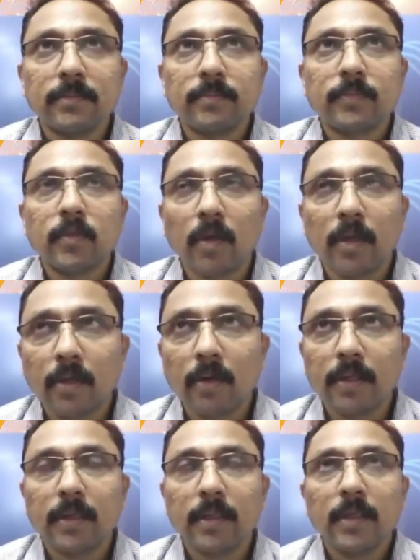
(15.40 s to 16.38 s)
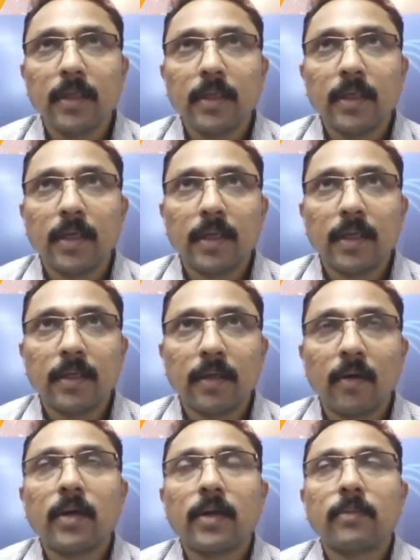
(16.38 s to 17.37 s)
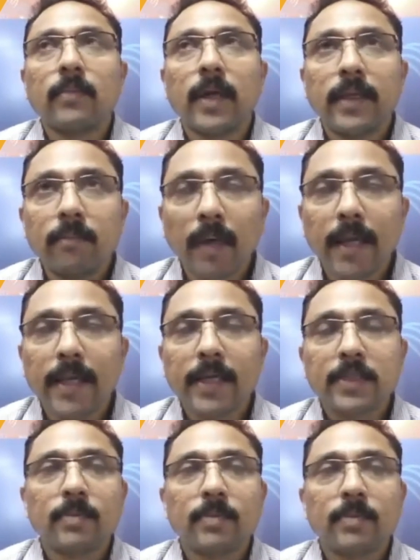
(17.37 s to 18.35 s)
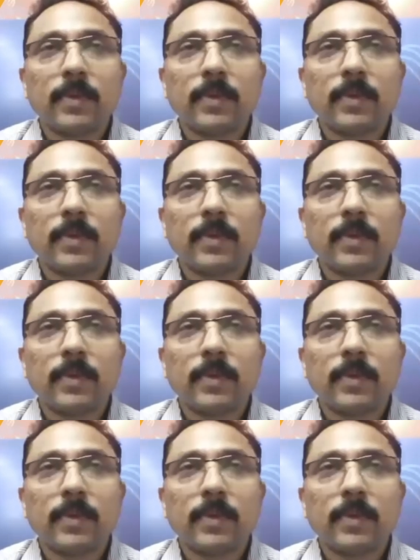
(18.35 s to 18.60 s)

talk on, or my experience,